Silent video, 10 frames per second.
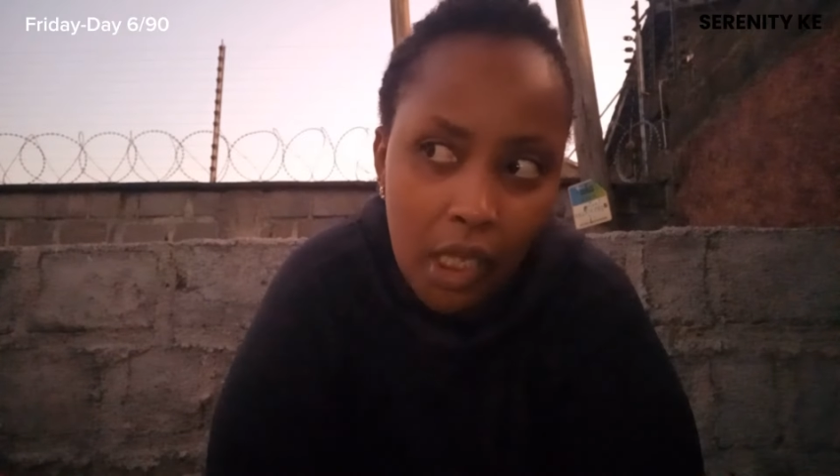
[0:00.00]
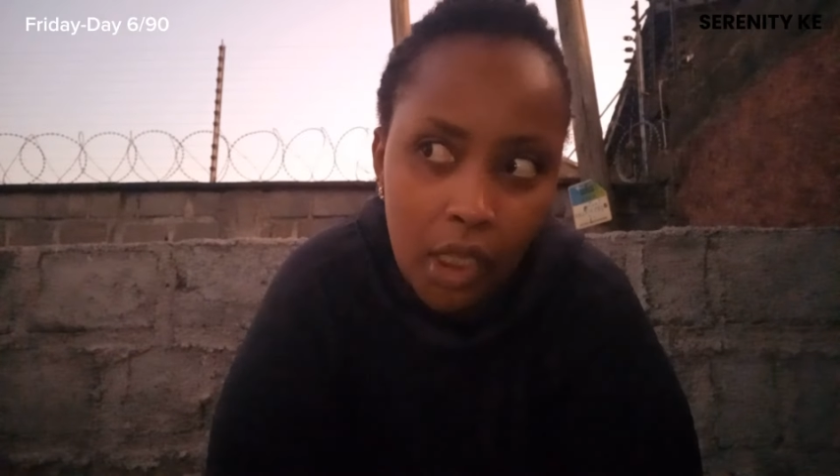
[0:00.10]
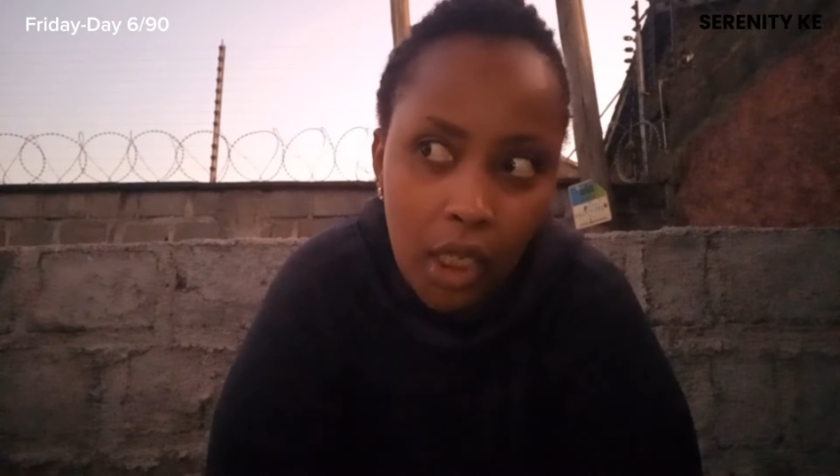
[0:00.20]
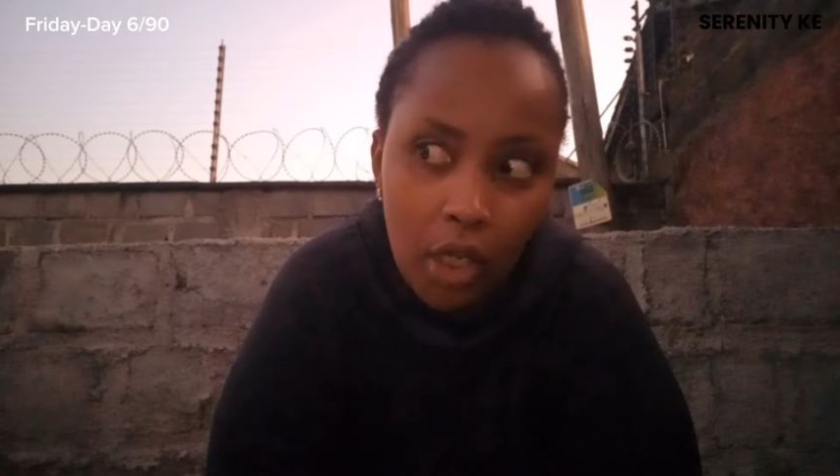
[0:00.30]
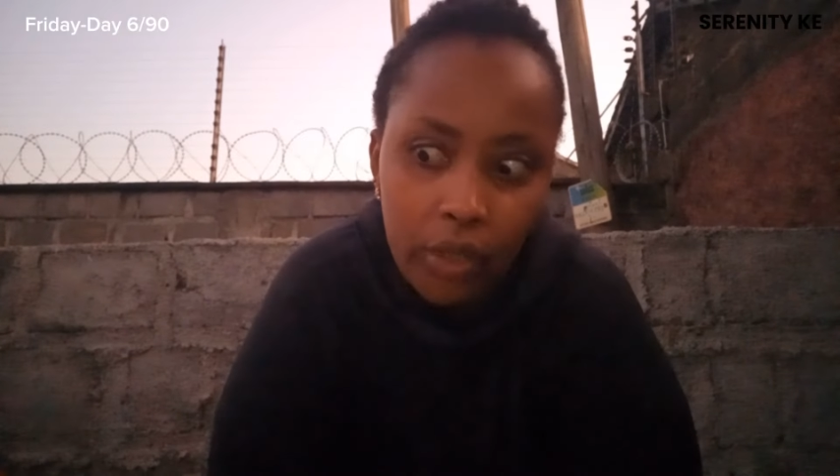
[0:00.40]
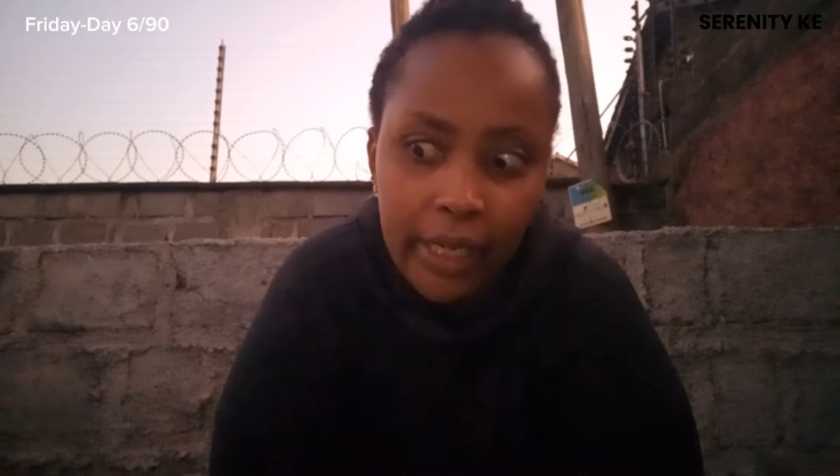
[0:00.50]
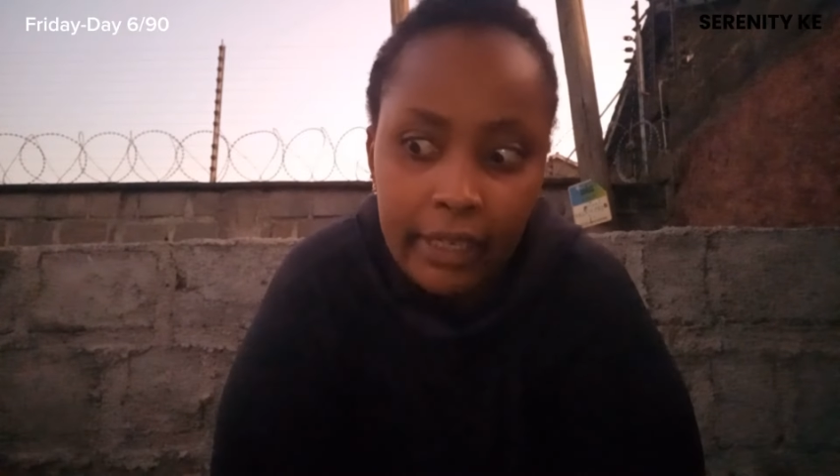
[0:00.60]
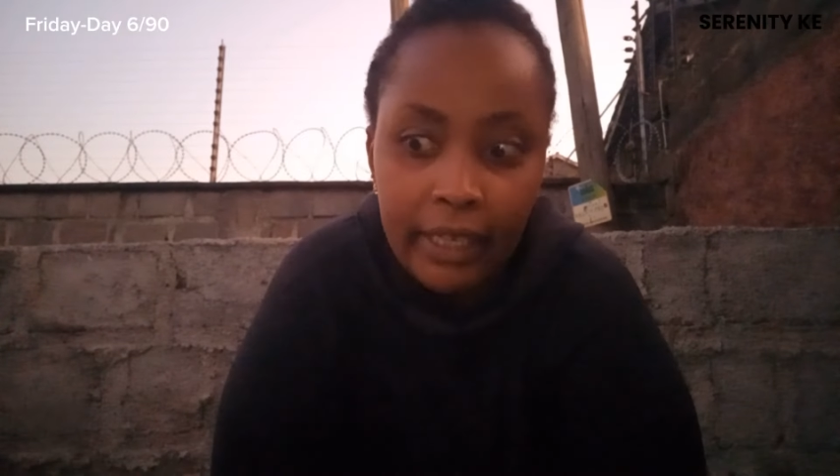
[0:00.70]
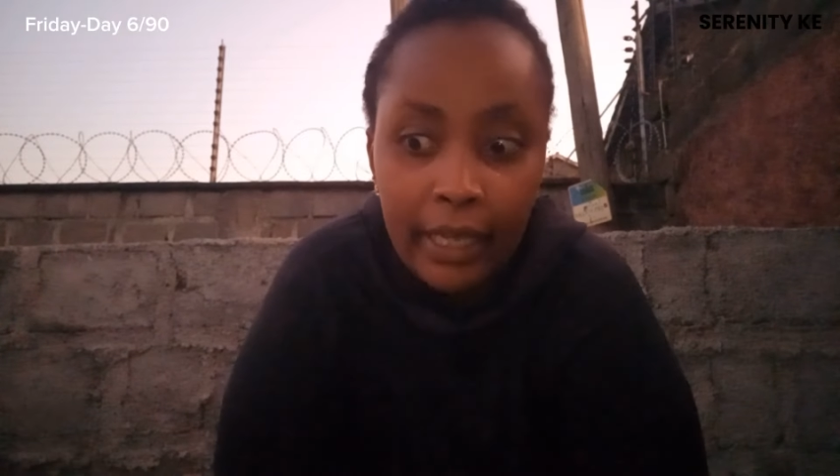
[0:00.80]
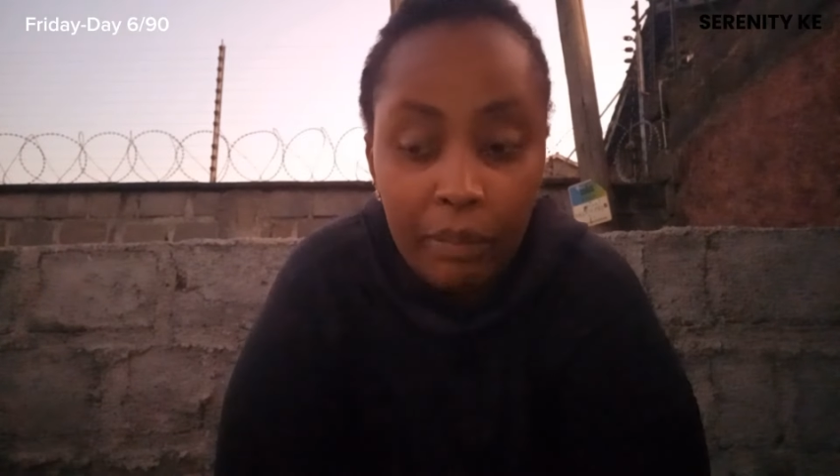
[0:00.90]
and thank God I
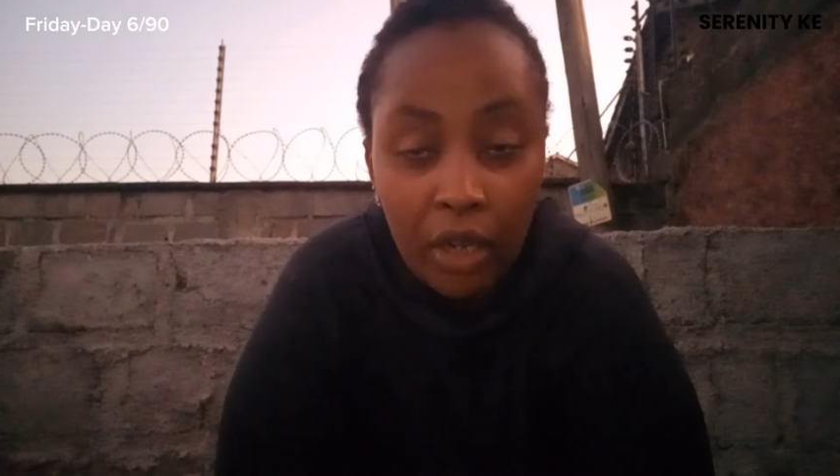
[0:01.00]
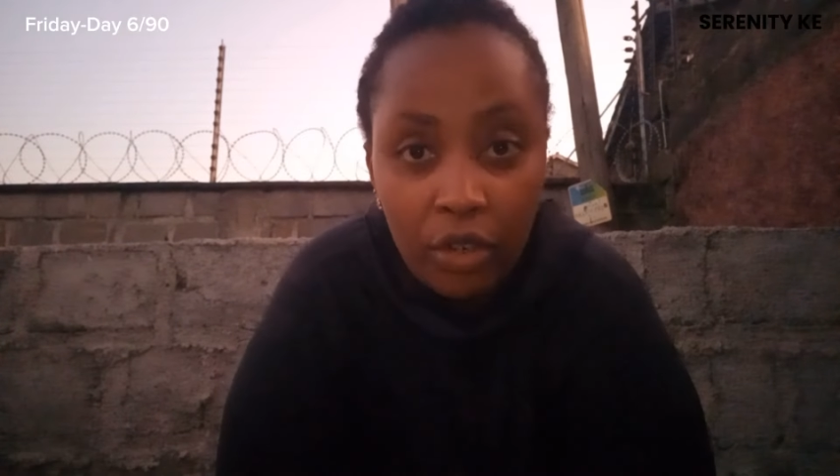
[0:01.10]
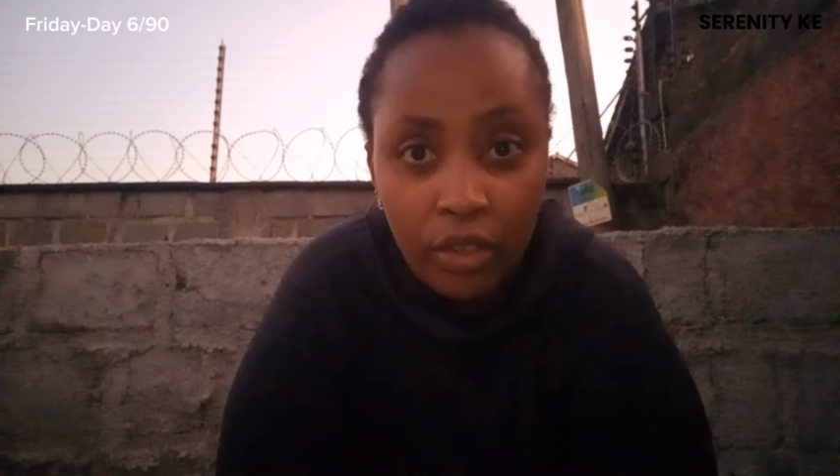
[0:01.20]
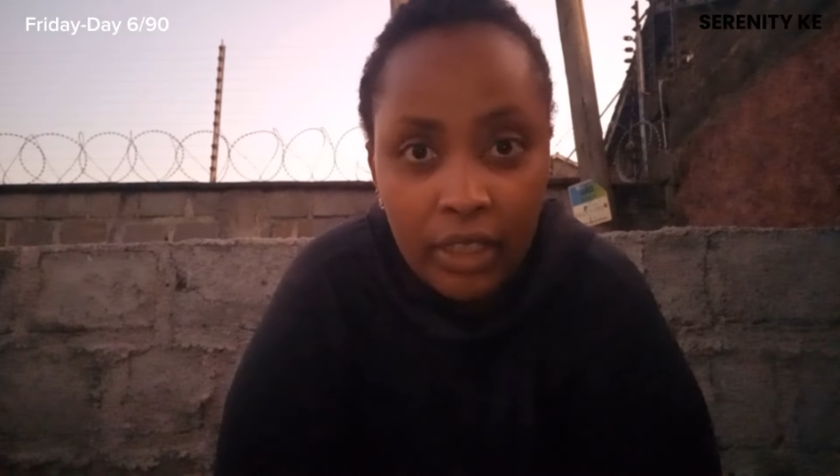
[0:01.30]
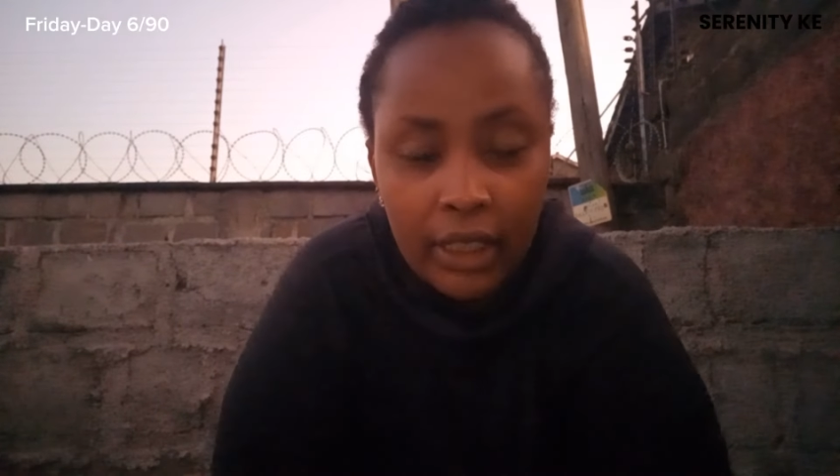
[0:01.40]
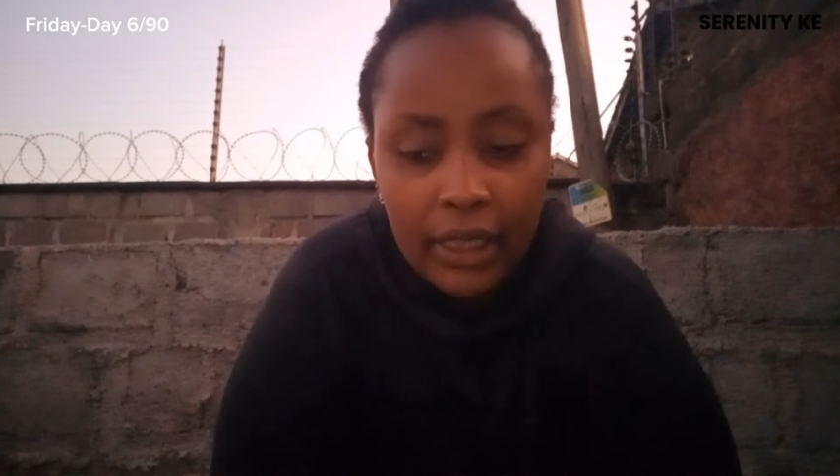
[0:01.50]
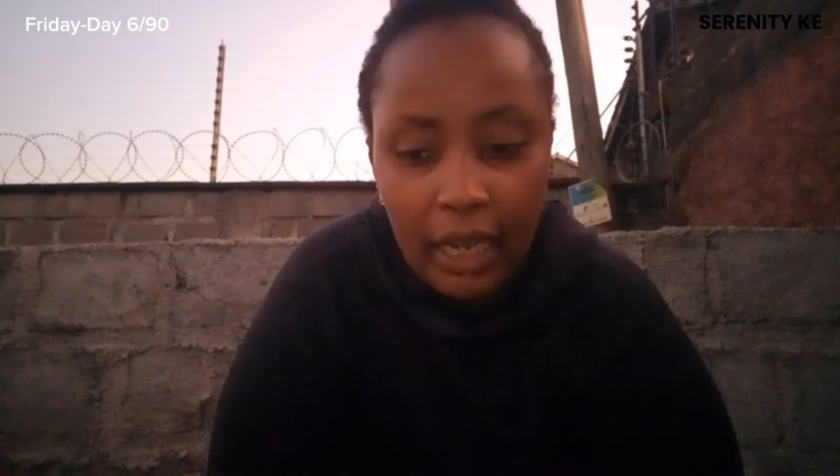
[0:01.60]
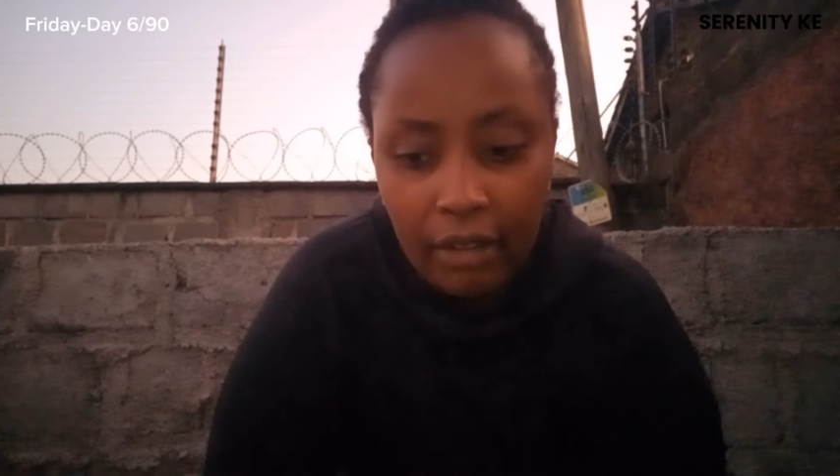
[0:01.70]
came across it